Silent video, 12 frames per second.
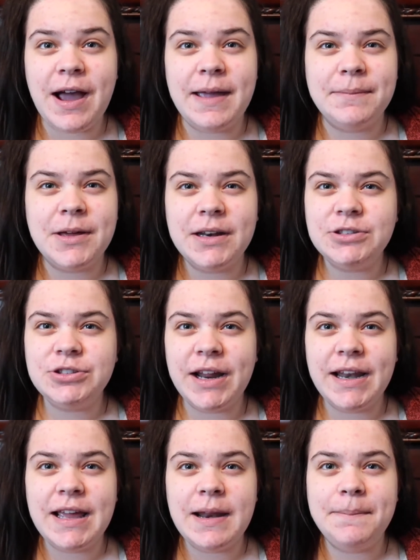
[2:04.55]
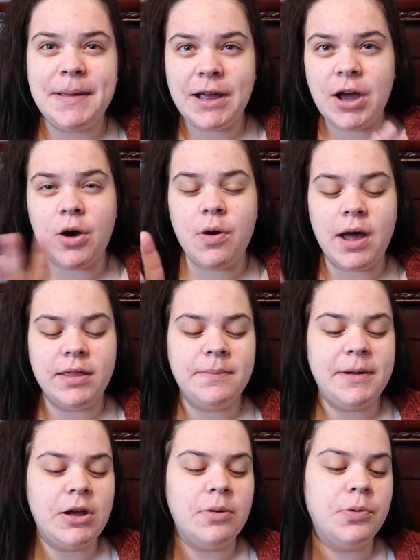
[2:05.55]
I'm going to try to get a bingo on the
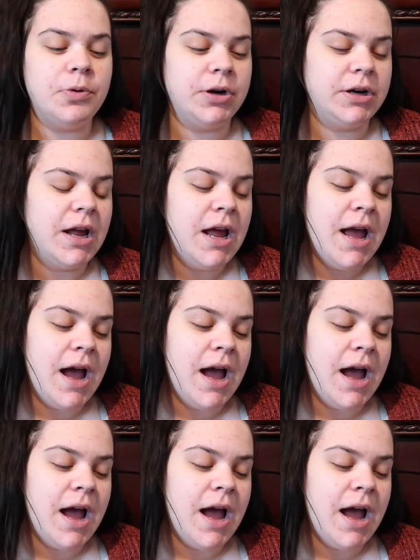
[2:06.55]
bingo board,